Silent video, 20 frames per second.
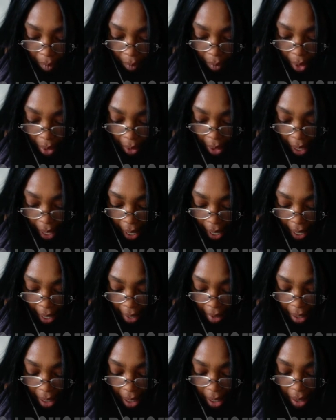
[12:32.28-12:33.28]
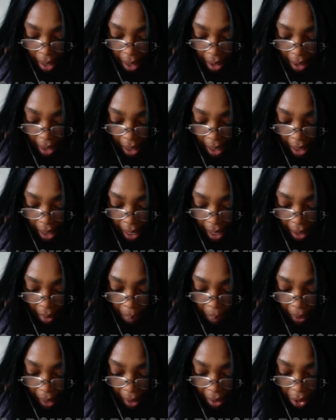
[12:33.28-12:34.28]
Okay, there's a lot
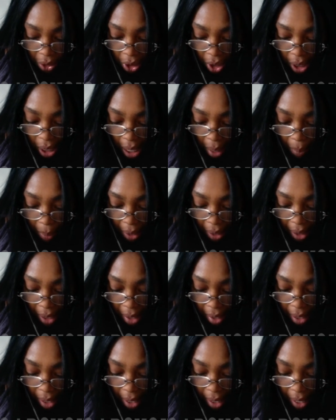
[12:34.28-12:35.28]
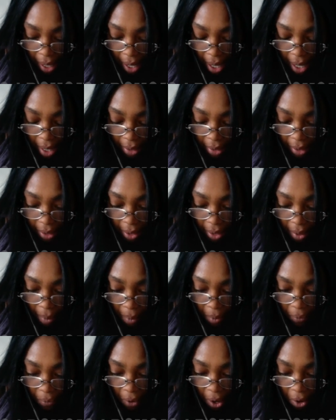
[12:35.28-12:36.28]
of passion, but there is, some
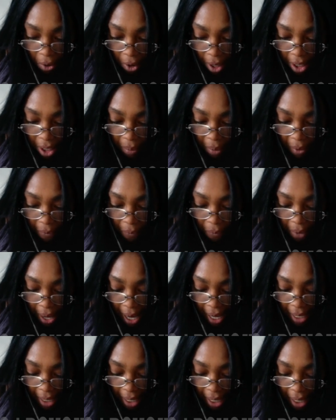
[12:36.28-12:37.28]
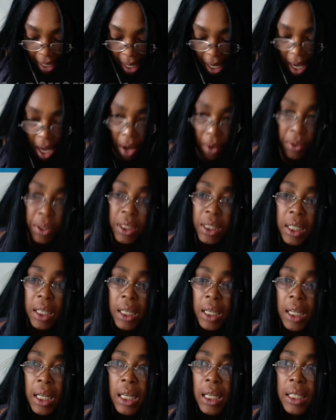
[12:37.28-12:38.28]
of you are going to be finding out
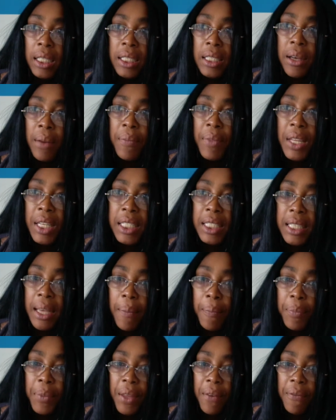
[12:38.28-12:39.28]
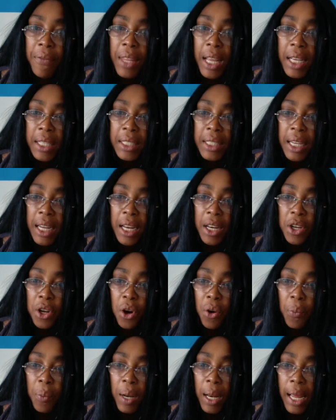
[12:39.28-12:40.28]
some deceptiveness in
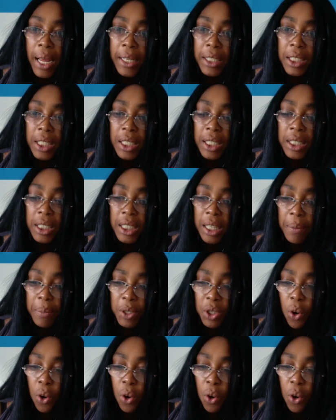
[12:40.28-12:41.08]
your relationship.